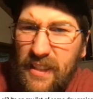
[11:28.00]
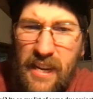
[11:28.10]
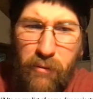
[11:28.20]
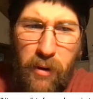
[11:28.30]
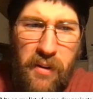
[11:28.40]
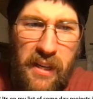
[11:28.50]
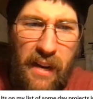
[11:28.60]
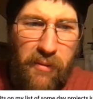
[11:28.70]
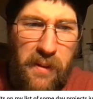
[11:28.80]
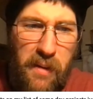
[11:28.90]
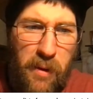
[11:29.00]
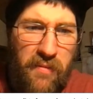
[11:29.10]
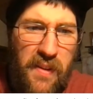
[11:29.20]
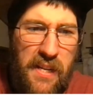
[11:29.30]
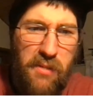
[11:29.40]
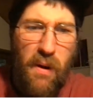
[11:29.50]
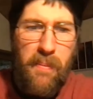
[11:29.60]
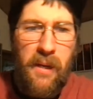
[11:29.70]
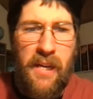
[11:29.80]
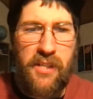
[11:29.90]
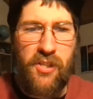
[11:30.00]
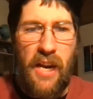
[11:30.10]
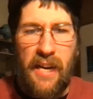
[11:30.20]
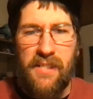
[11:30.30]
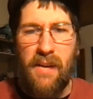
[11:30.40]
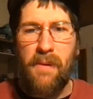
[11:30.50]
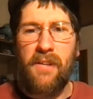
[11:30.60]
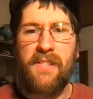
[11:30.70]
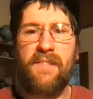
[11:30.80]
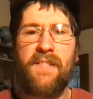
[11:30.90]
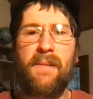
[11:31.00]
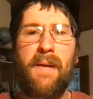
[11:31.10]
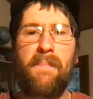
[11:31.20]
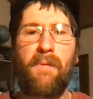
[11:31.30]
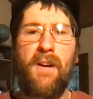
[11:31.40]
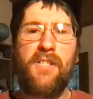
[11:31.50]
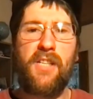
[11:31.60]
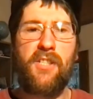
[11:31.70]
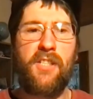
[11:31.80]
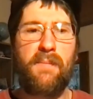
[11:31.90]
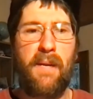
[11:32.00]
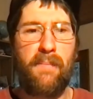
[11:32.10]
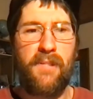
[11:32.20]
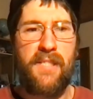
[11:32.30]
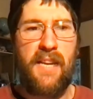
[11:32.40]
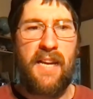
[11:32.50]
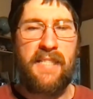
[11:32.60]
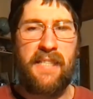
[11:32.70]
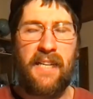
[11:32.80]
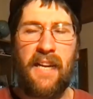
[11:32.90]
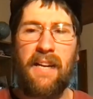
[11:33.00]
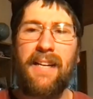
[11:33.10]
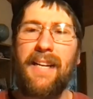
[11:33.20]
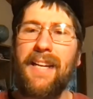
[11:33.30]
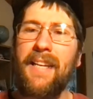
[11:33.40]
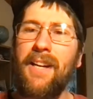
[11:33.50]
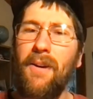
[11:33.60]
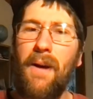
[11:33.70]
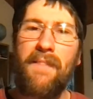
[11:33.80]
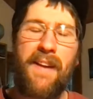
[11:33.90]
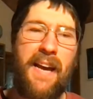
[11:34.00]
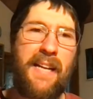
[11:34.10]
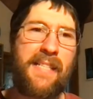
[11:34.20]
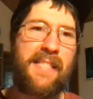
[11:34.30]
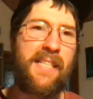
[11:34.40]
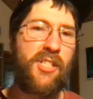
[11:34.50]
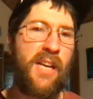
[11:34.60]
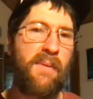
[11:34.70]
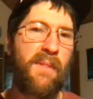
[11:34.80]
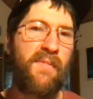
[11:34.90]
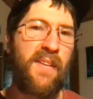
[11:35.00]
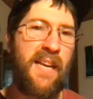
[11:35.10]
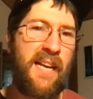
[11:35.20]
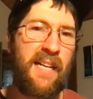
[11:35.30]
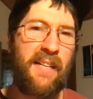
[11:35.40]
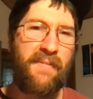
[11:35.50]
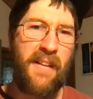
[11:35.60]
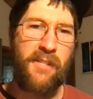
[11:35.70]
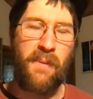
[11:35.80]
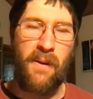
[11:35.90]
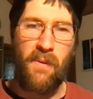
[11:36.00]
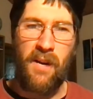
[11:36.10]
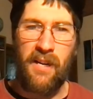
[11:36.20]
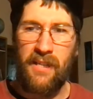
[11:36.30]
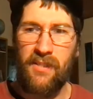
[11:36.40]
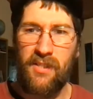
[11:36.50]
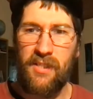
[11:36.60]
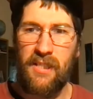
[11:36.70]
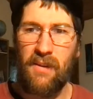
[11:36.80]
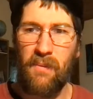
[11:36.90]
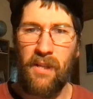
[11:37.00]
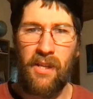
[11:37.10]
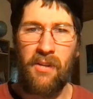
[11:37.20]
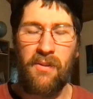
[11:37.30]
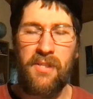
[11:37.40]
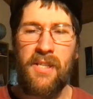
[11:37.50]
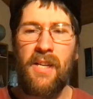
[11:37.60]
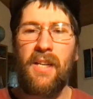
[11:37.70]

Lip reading: Hank Reardon, ever think about V8 swapping an XJ? It's on my list of someday projects just to be able to say I did it. You know, I've had a ZJ with a V8, and if that's what I wanted, I'd just get one of those.